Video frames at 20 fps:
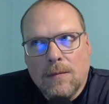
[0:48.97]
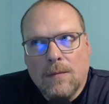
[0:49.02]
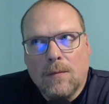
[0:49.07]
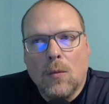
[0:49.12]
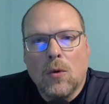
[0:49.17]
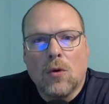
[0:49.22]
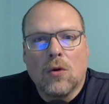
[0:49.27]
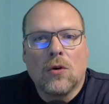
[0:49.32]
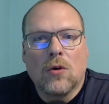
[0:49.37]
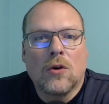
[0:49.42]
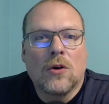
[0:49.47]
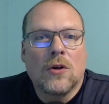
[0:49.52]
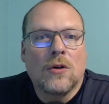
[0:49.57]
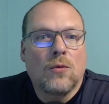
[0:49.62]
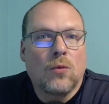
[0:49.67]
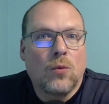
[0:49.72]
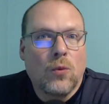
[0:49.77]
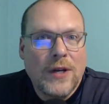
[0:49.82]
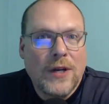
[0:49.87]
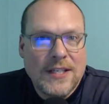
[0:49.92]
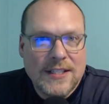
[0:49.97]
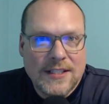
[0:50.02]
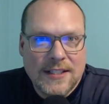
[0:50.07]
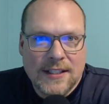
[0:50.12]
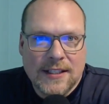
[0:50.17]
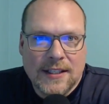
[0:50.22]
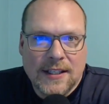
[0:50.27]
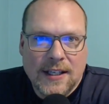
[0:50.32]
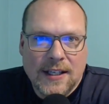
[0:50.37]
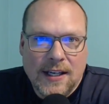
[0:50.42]
more
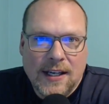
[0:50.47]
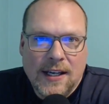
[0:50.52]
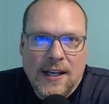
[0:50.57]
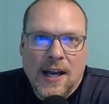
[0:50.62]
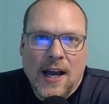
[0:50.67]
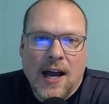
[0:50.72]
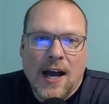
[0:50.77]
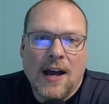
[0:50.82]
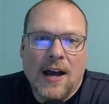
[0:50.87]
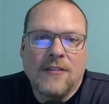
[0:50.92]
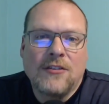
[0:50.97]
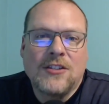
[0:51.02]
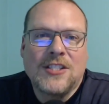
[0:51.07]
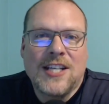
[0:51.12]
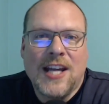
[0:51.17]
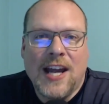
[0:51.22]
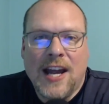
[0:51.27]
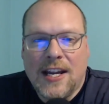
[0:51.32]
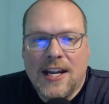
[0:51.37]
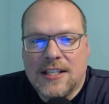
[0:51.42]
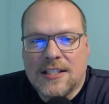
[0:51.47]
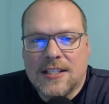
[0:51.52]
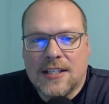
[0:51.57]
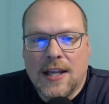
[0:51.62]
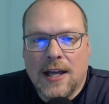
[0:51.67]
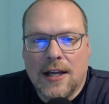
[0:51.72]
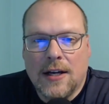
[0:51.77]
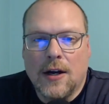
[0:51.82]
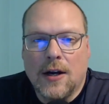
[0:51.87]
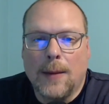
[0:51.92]
recently, I've
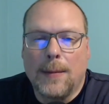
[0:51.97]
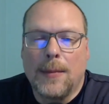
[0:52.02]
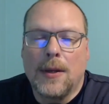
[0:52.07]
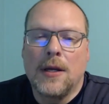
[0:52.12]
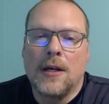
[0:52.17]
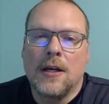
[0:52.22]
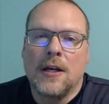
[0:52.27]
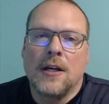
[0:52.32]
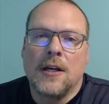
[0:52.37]
changed that up.